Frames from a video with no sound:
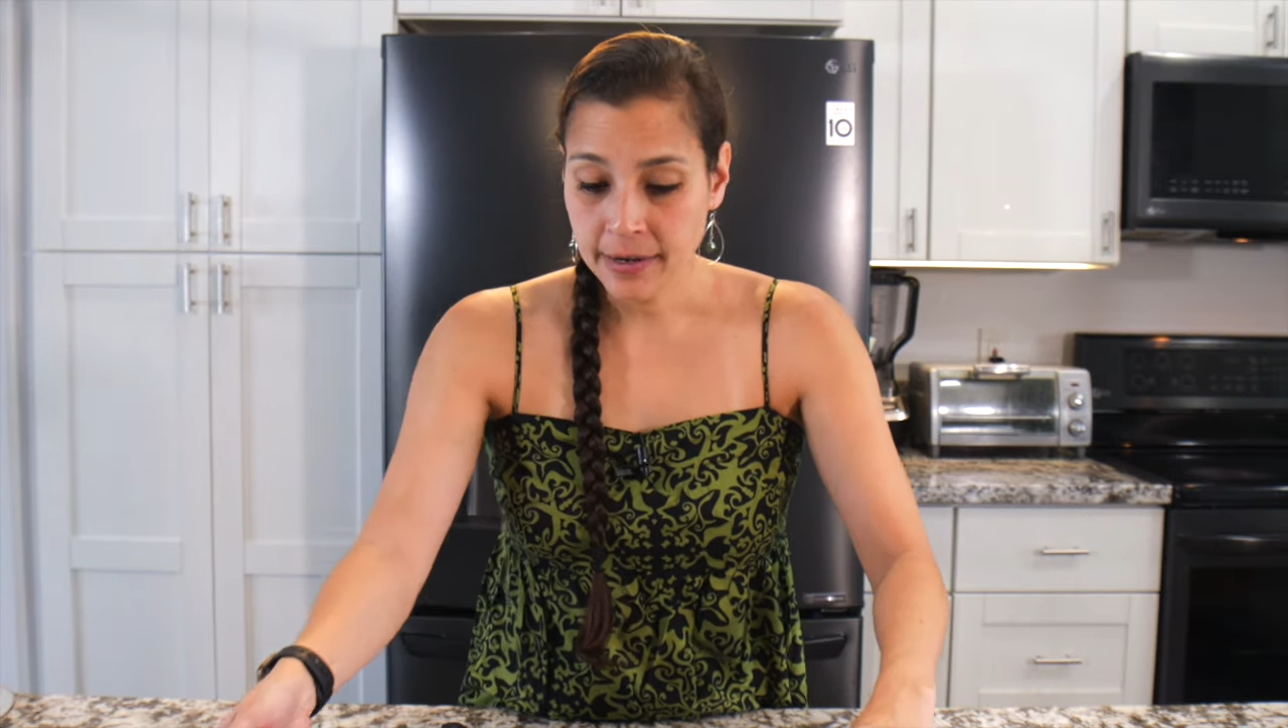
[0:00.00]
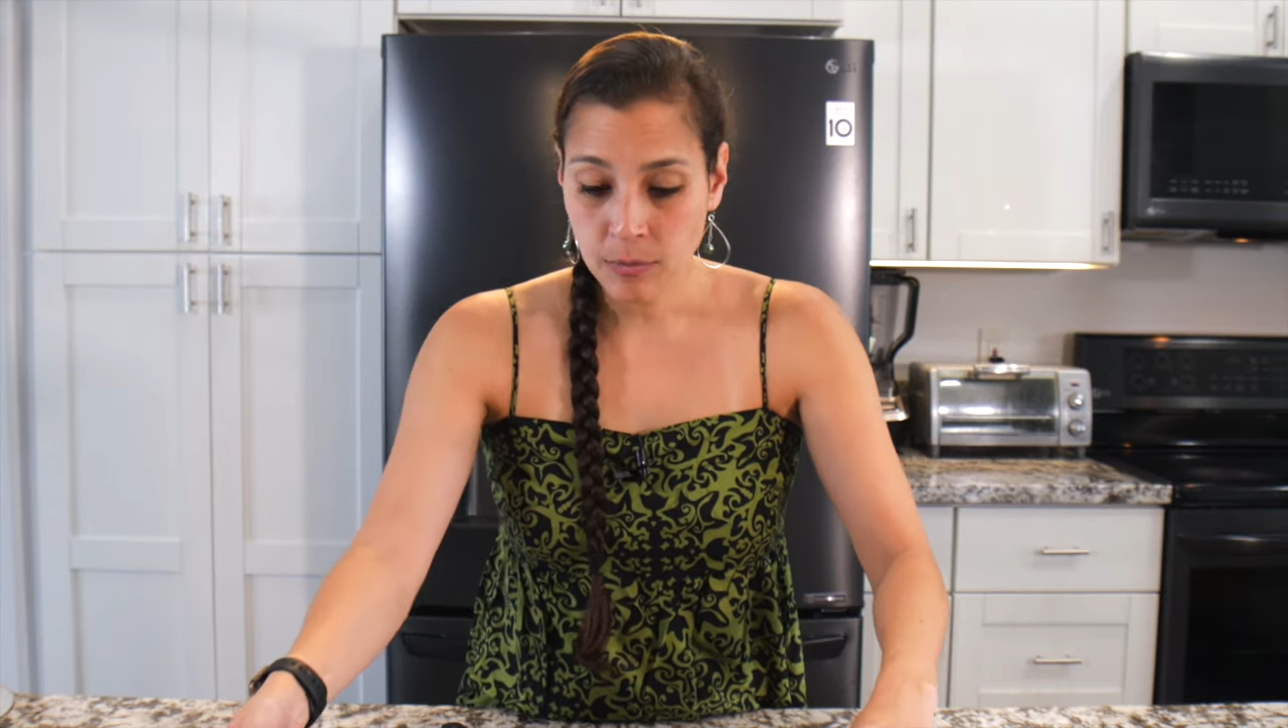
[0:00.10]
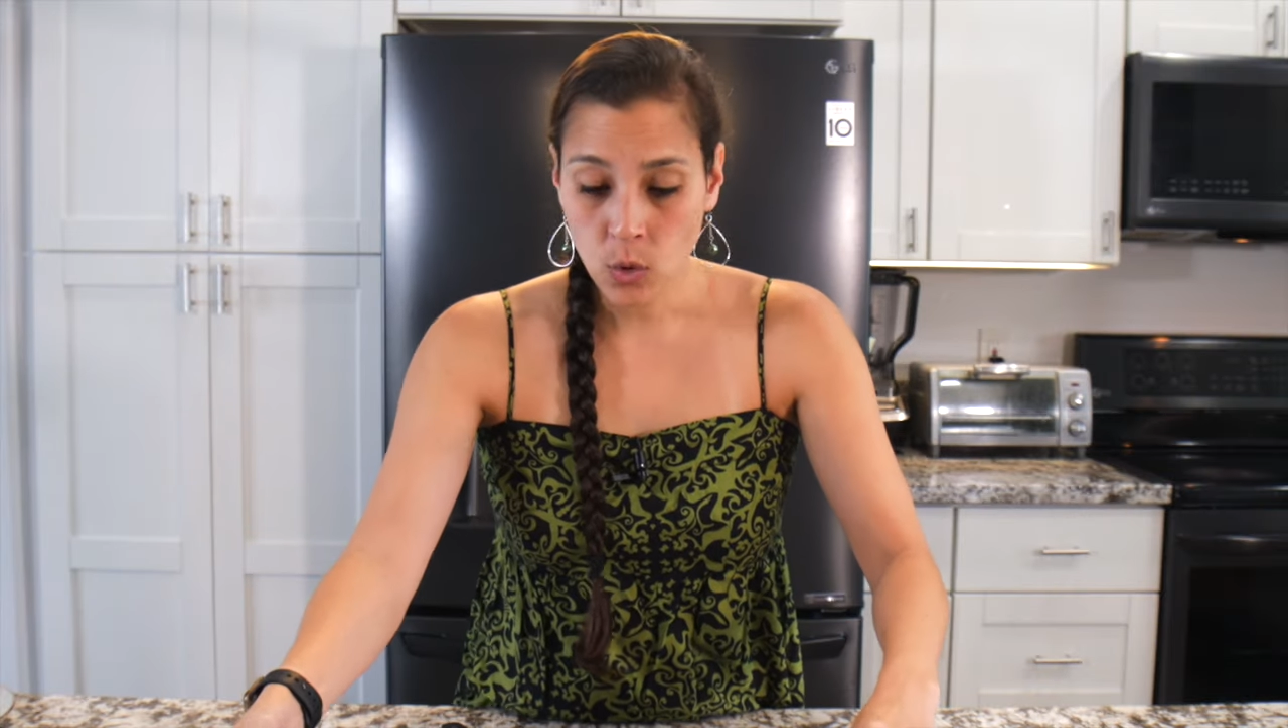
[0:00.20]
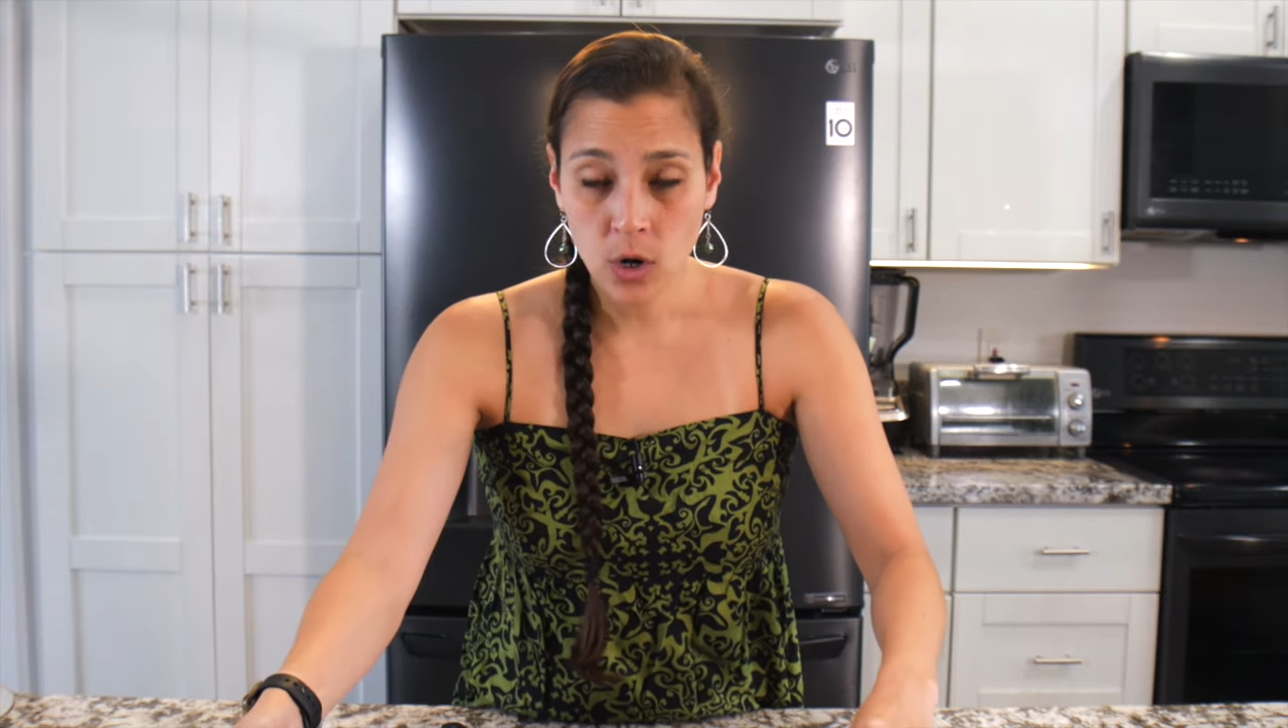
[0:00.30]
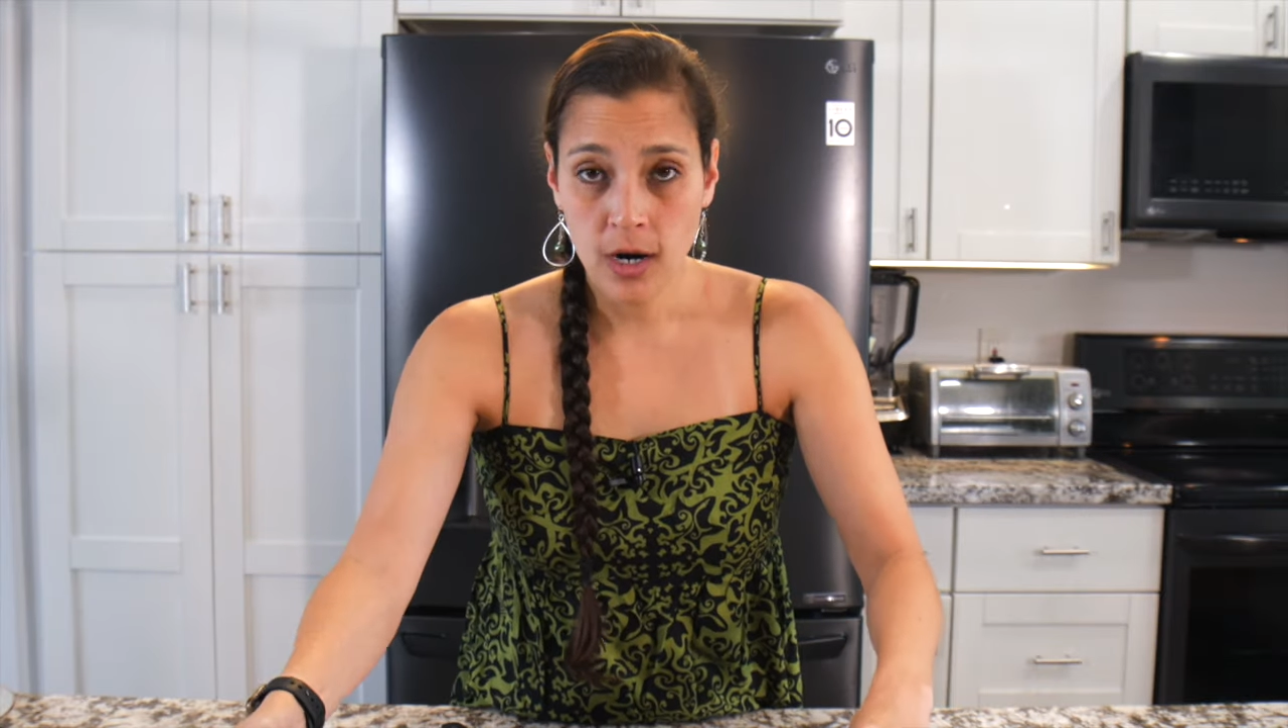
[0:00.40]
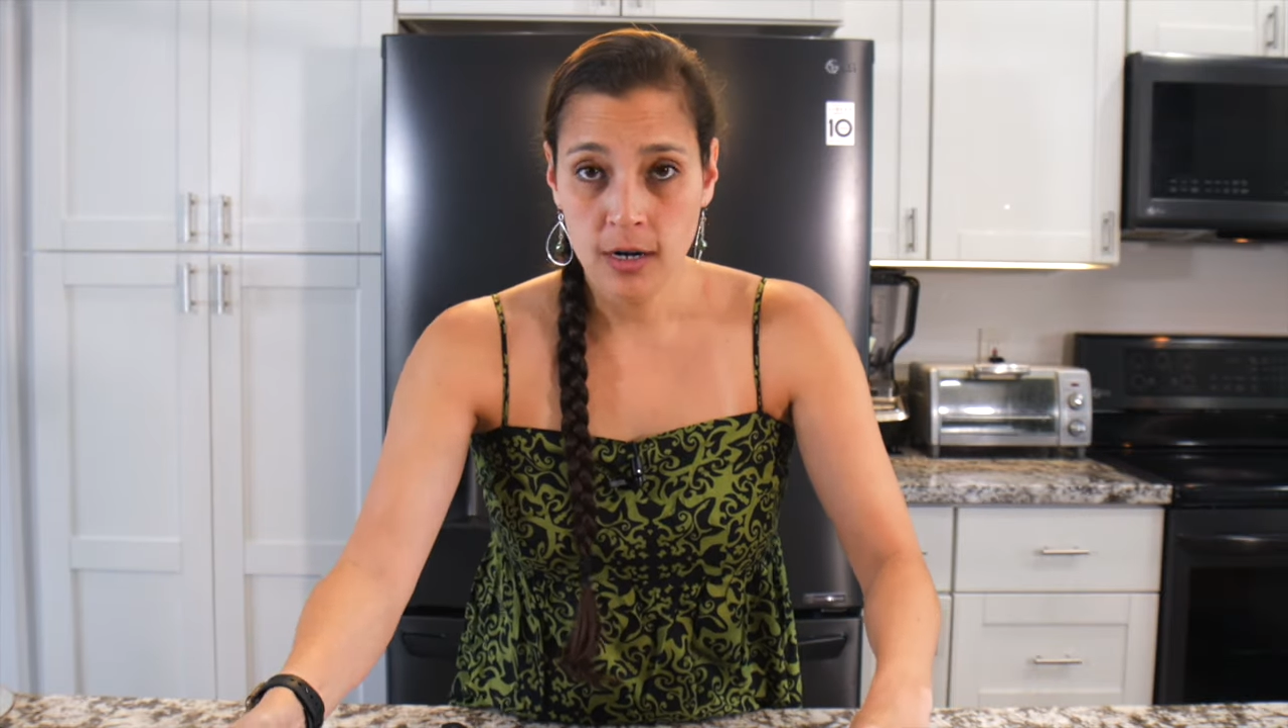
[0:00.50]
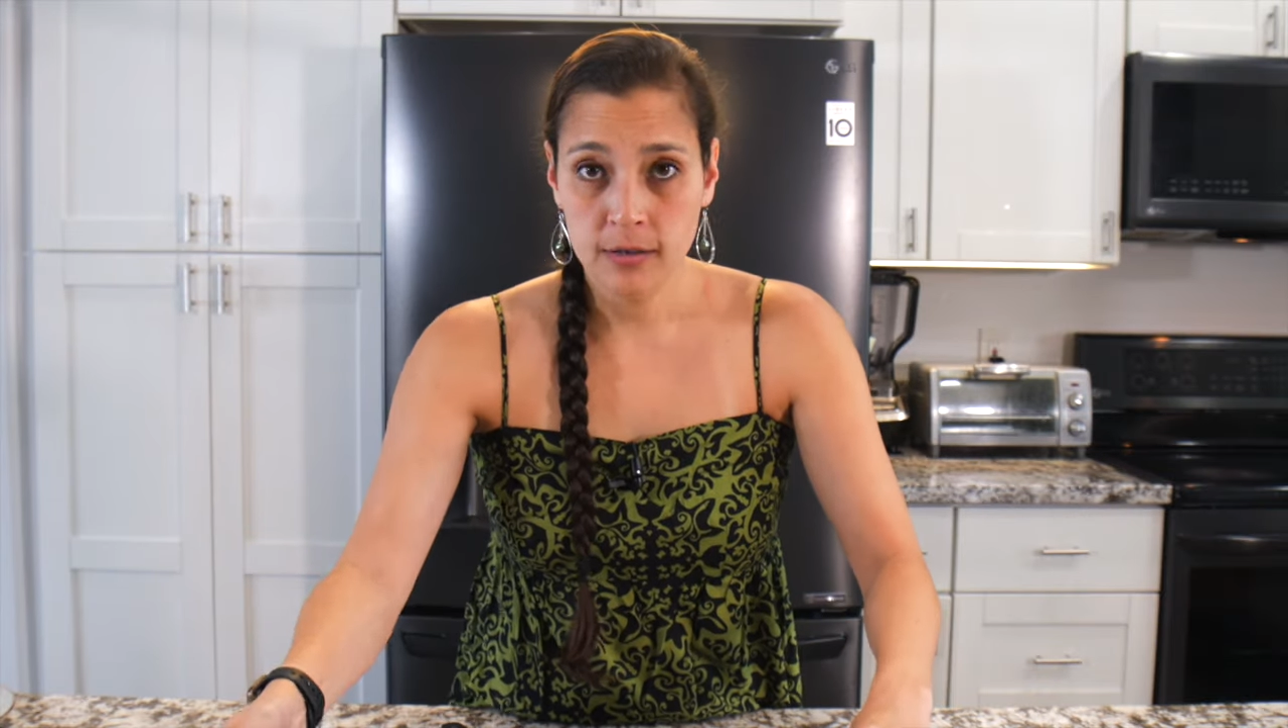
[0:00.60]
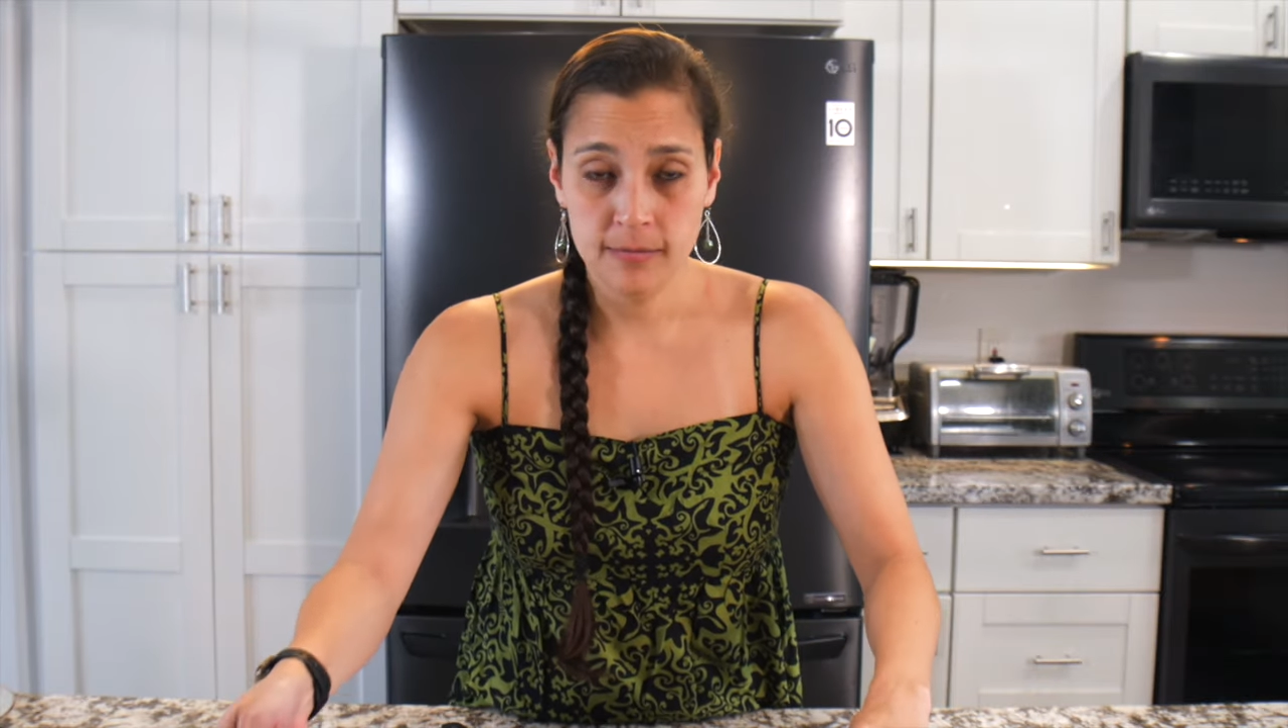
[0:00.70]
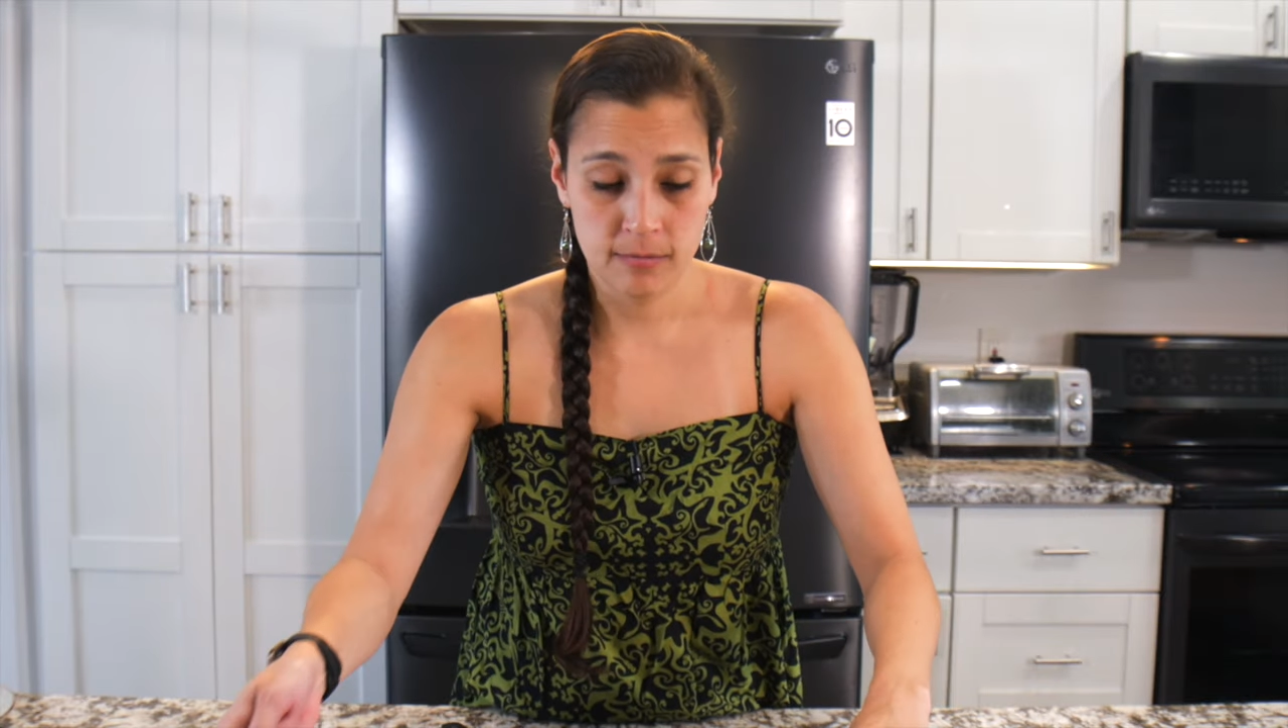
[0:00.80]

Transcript: more,